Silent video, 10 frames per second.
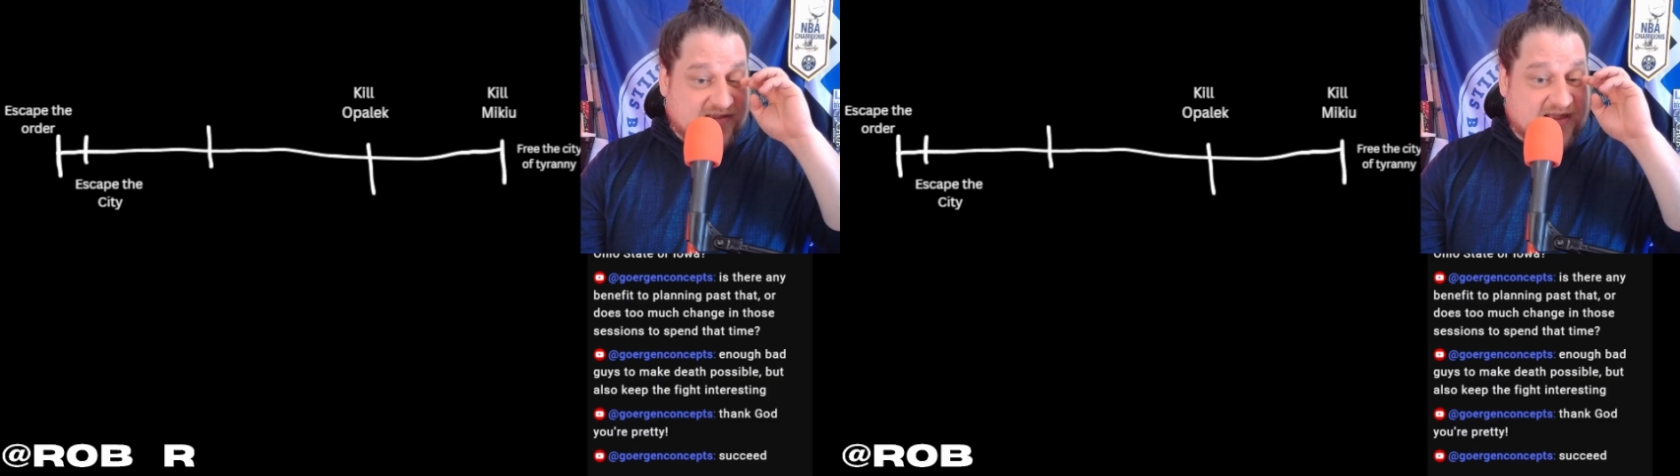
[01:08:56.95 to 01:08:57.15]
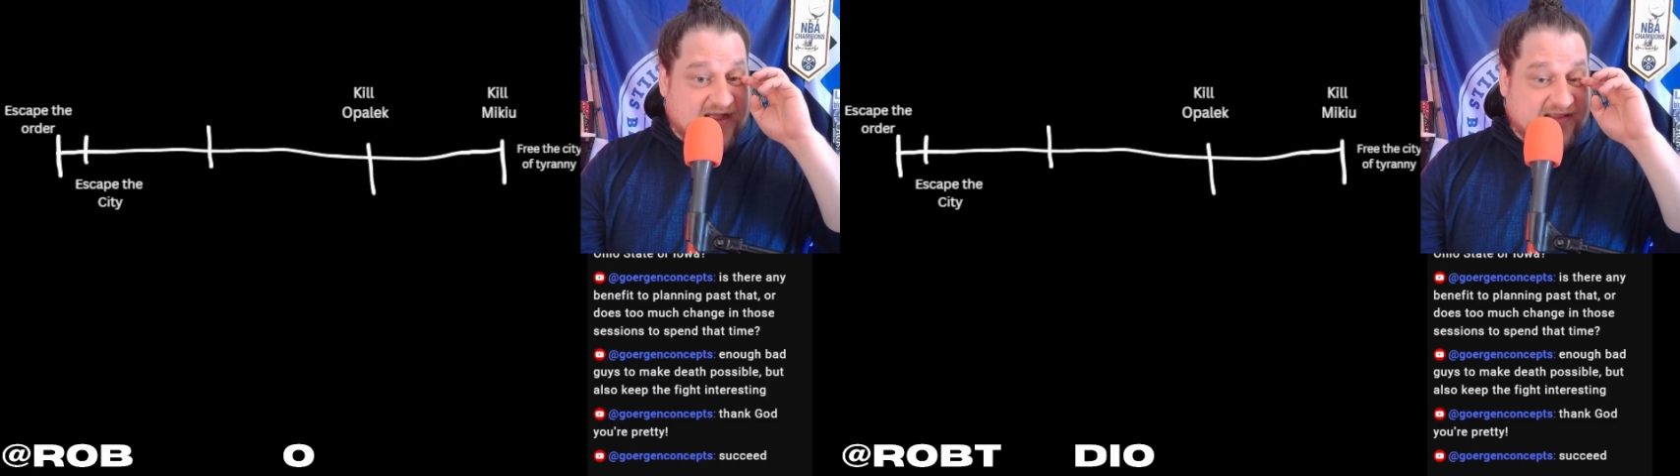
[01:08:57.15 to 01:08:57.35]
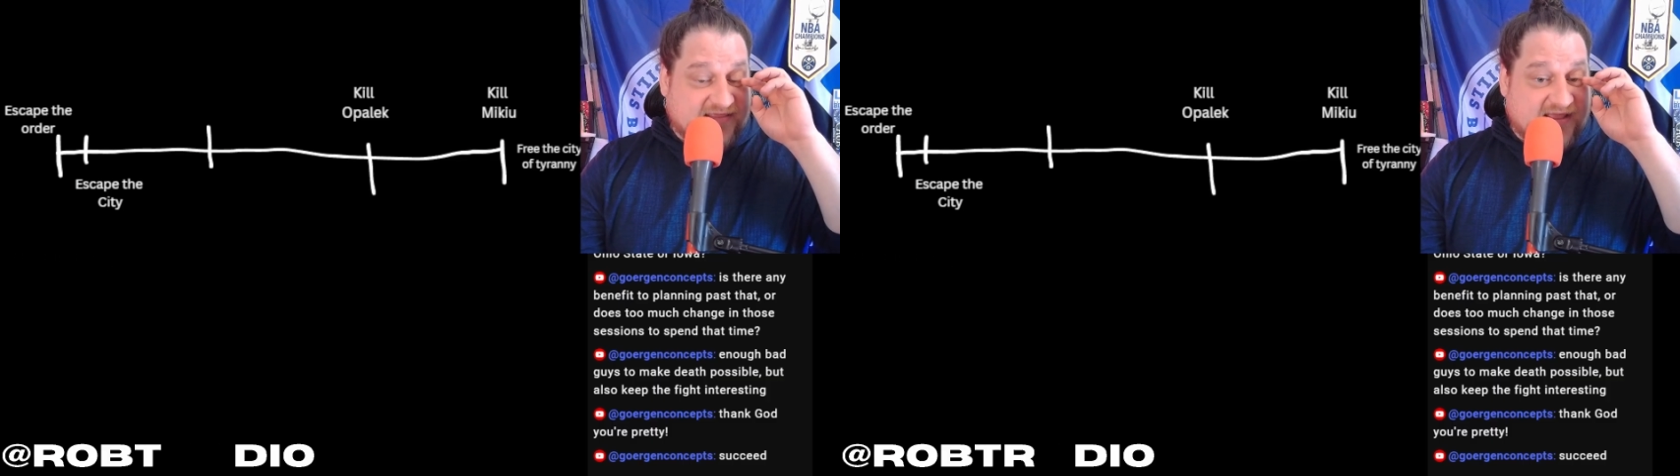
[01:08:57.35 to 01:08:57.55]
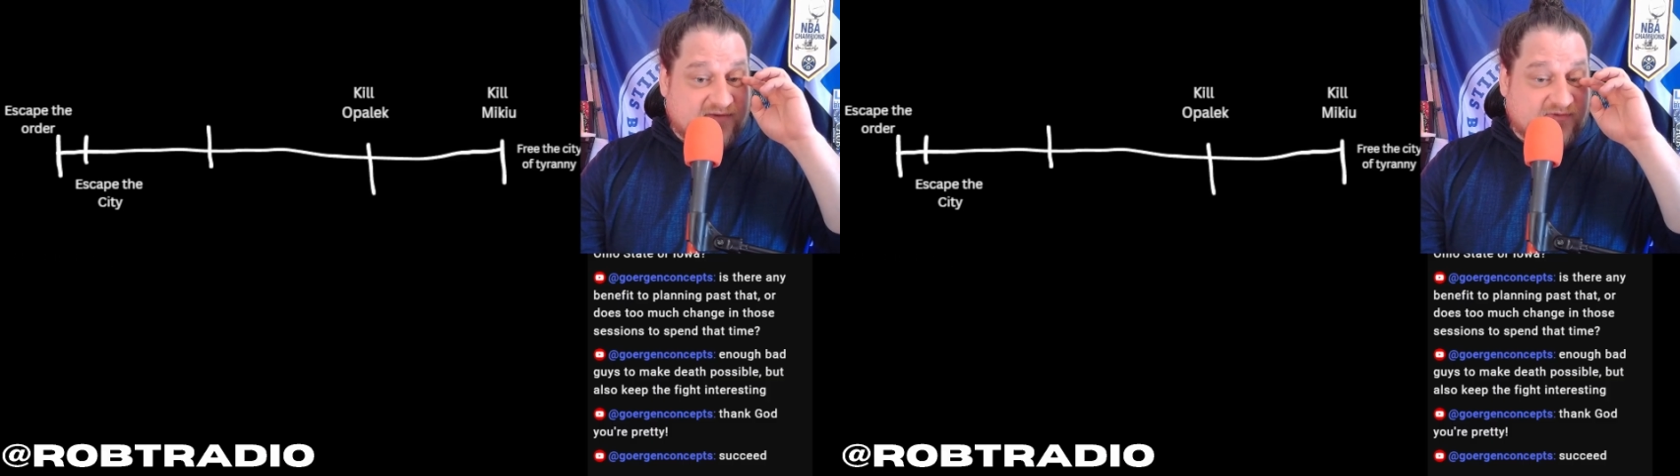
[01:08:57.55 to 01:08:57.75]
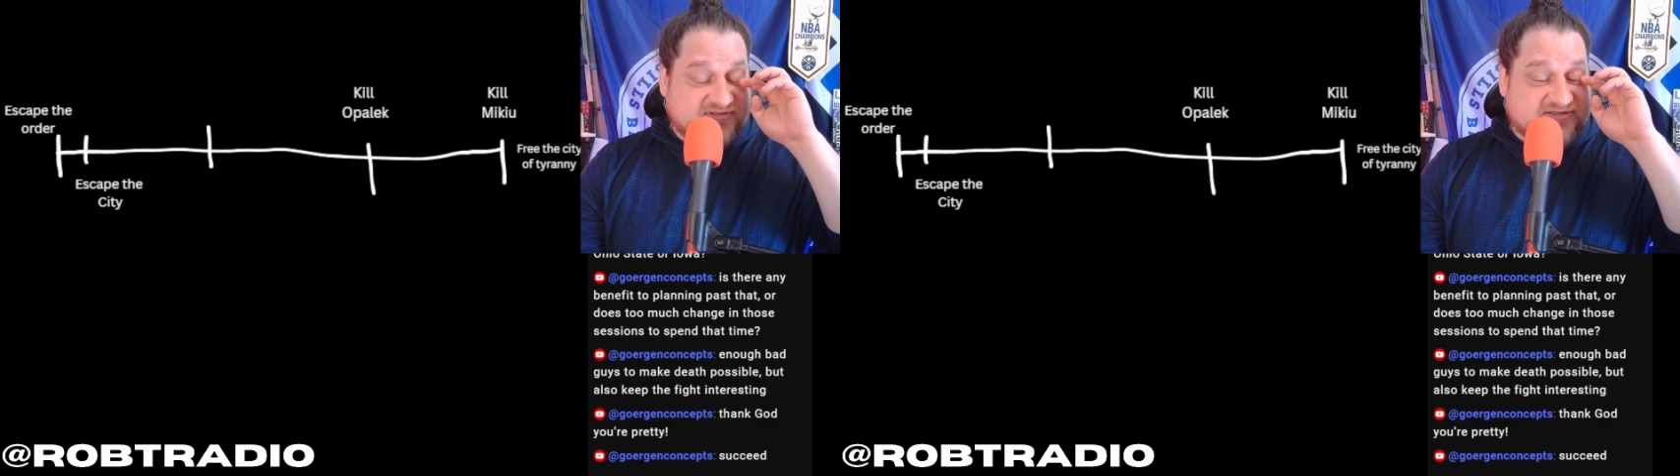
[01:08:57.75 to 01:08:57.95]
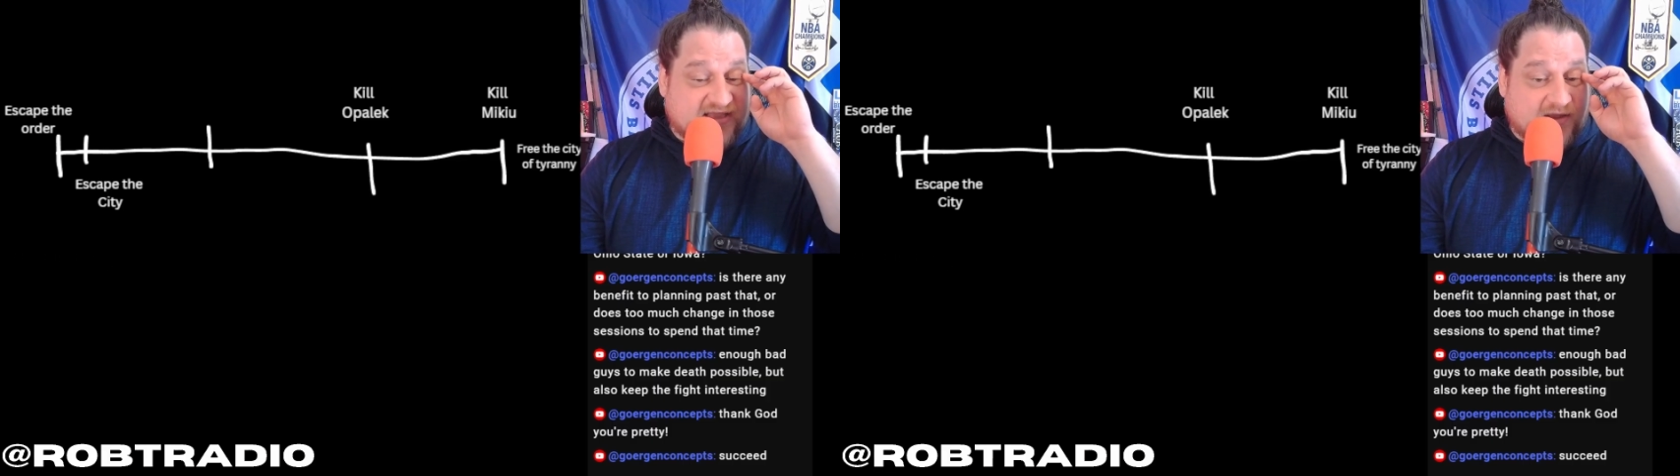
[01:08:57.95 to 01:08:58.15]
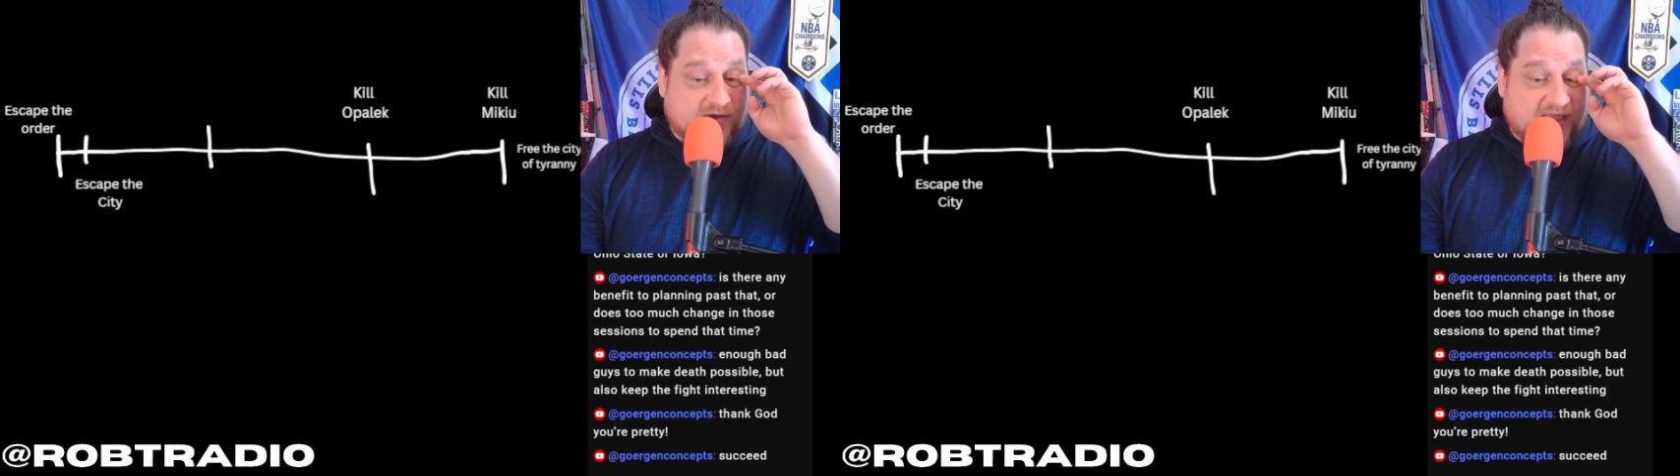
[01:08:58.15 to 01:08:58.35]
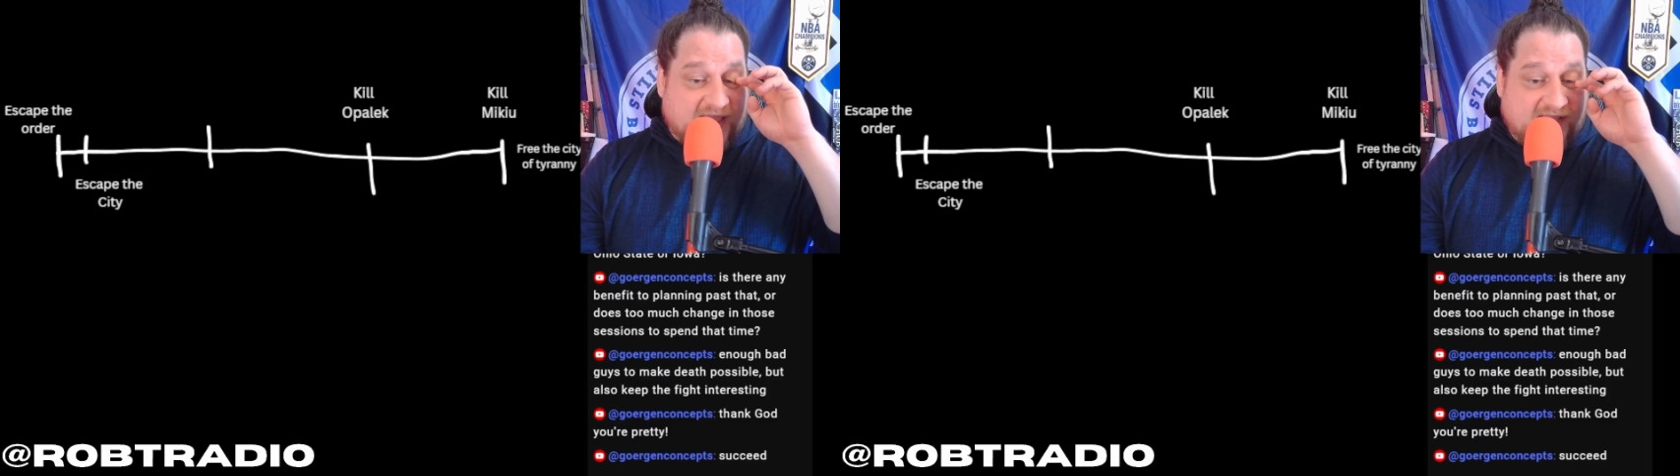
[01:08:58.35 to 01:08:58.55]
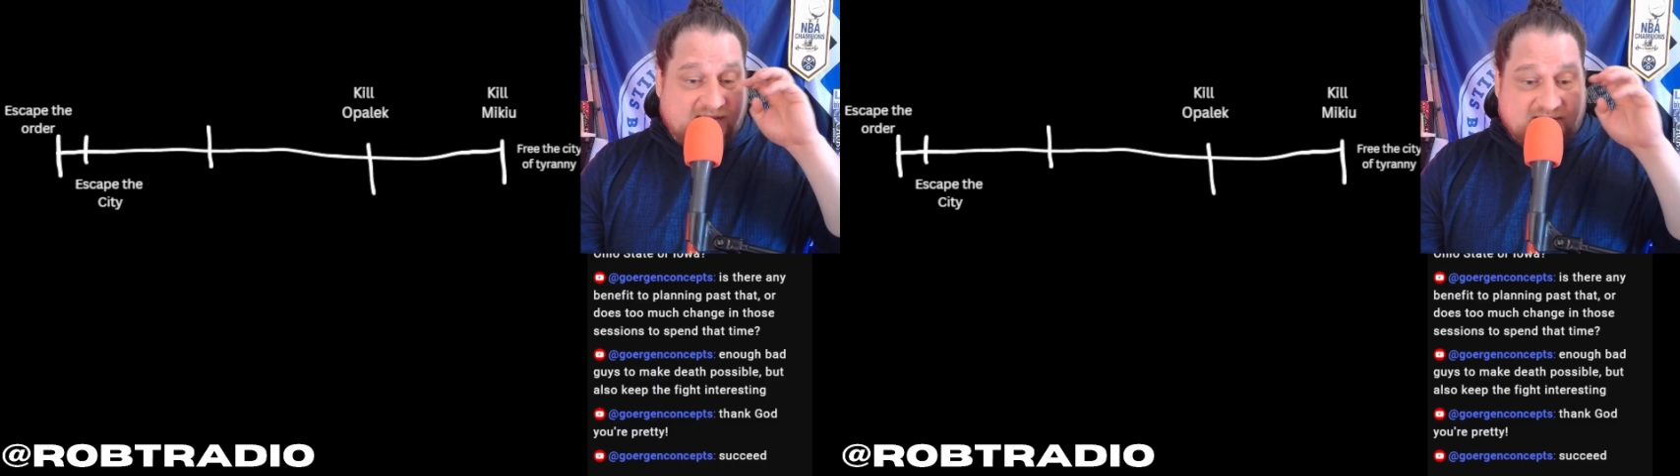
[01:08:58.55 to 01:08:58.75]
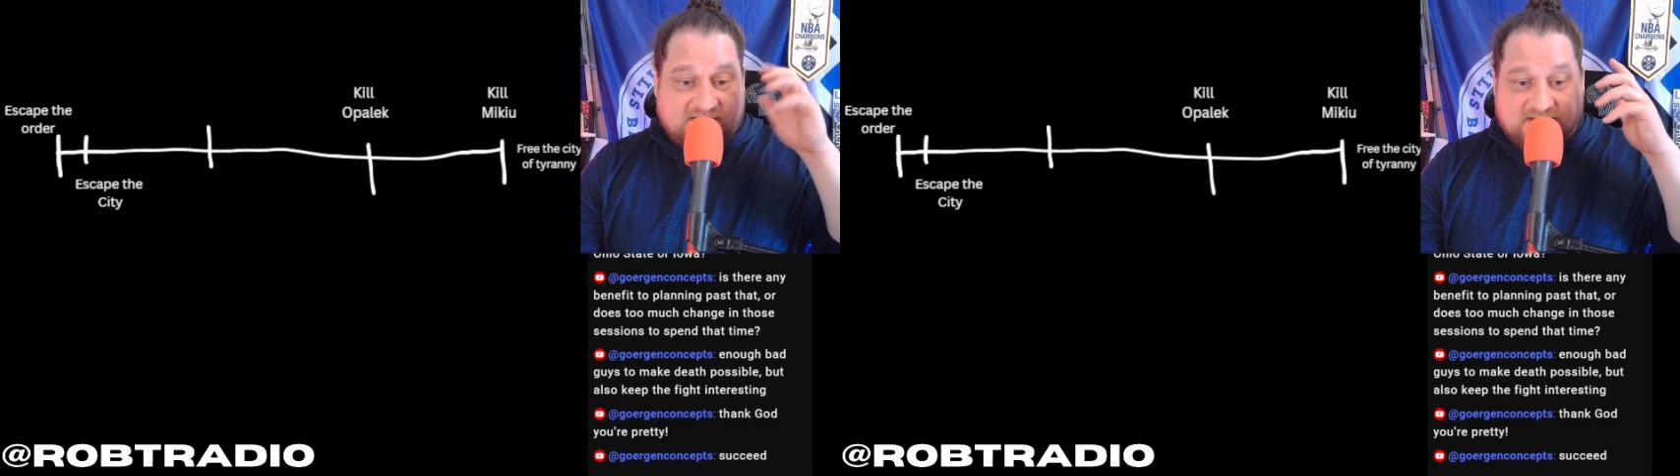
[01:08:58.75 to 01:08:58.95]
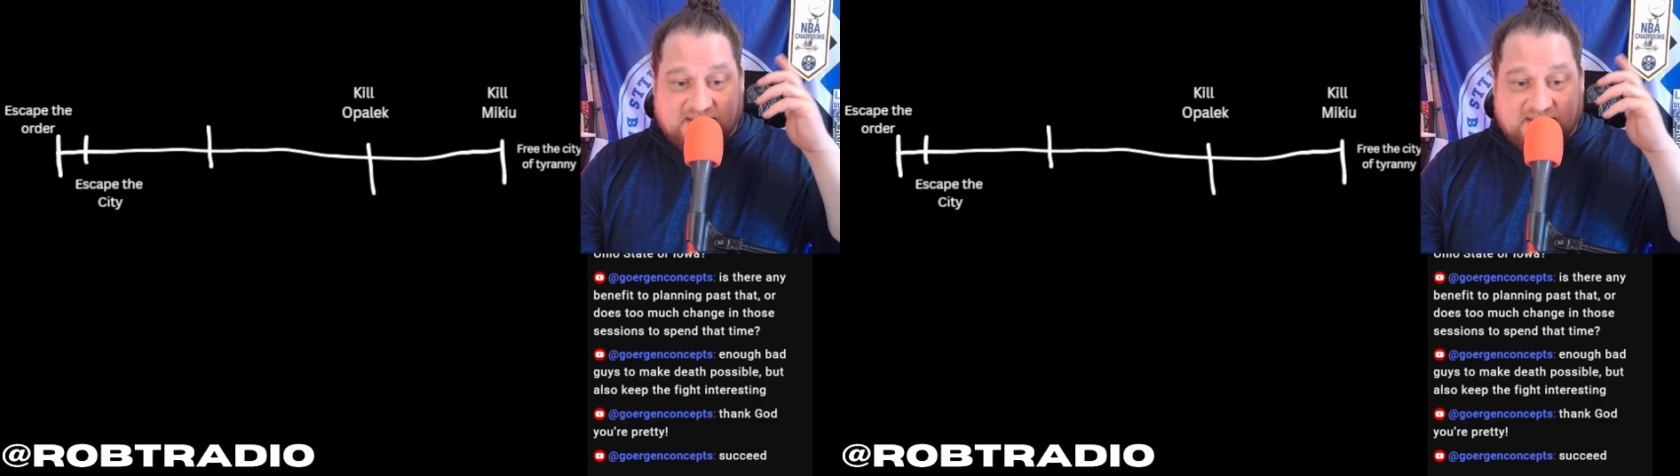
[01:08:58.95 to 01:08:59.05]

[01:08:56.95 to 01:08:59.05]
I then would say, okay, in